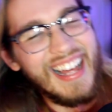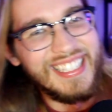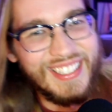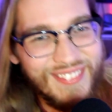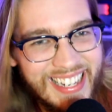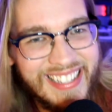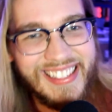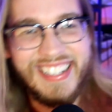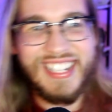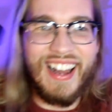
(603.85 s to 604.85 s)
That's
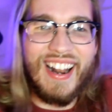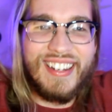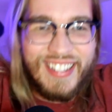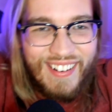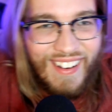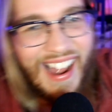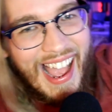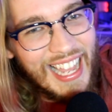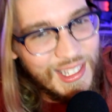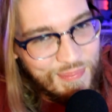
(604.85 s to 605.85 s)
amazing. Shout out to our
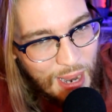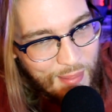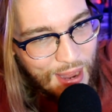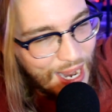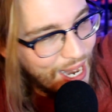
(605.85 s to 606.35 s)
ads, baby.